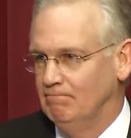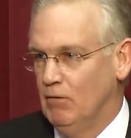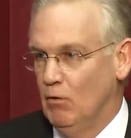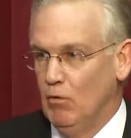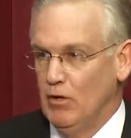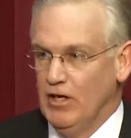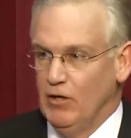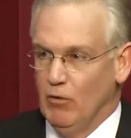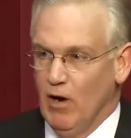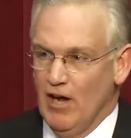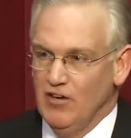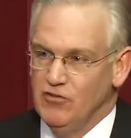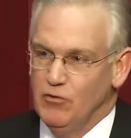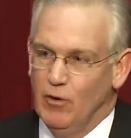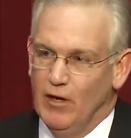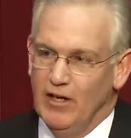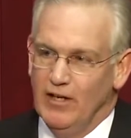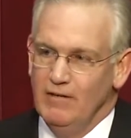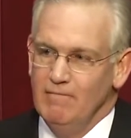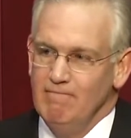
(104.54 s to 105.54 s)
But when he
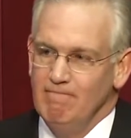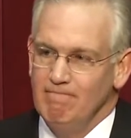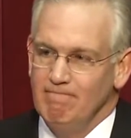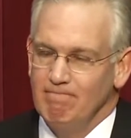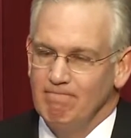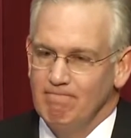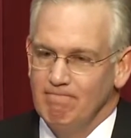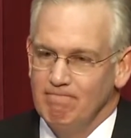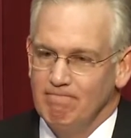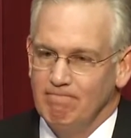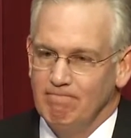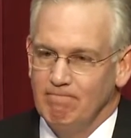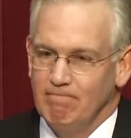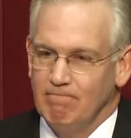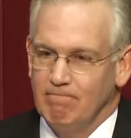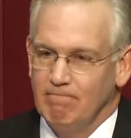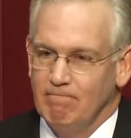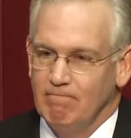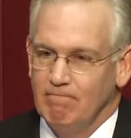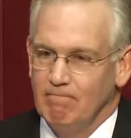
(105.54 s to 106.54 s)
graduated,
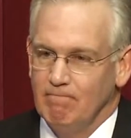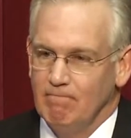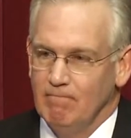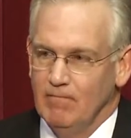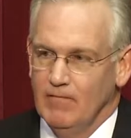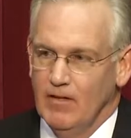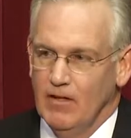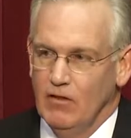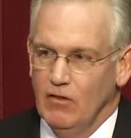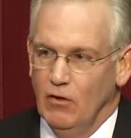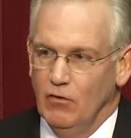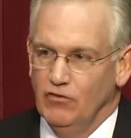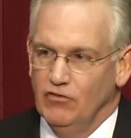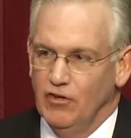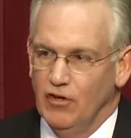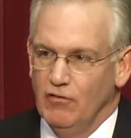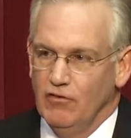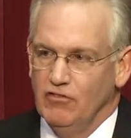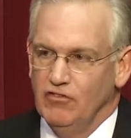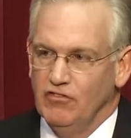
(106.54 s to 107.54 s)
those
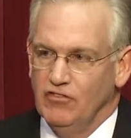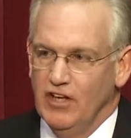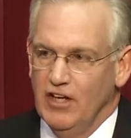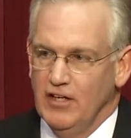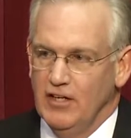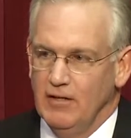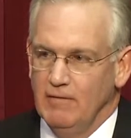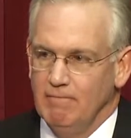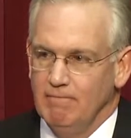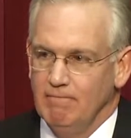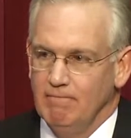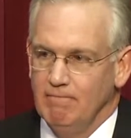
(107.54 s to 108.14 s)
services ended.